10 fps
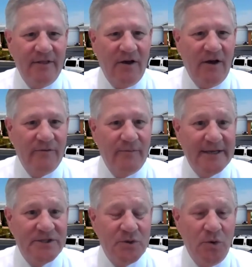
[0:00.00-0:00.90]
of my
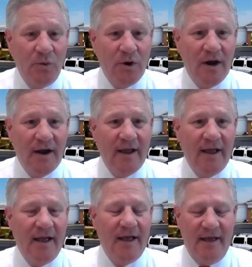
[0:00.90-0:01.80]
schoolwork,
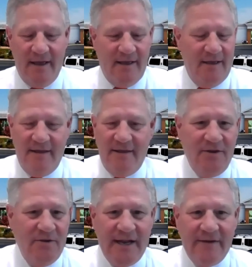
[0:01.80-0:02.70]

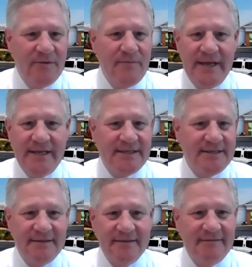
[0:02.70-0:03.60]
you'll never
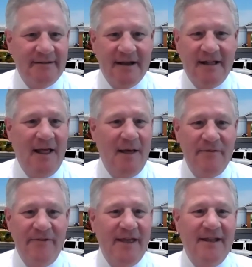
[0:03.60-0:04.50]
miss a club
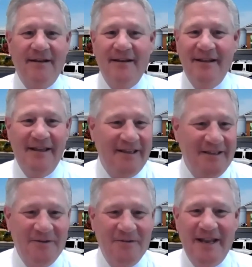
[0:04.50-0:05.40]
event.
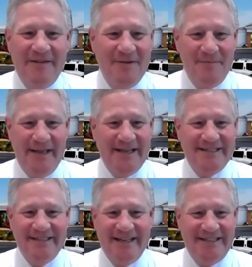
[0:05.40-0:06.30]
You'll never
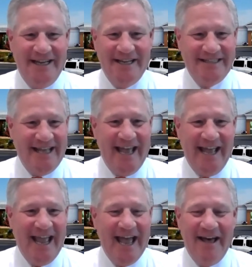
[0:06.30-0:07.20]
miss a chance to
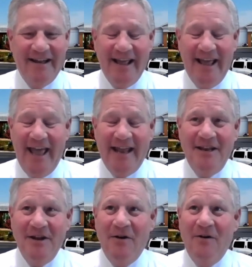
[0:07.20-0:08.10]
hang out. And,
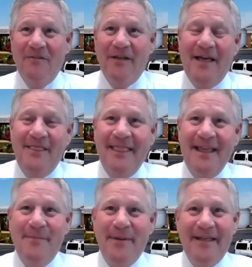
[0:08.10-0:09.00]
I think about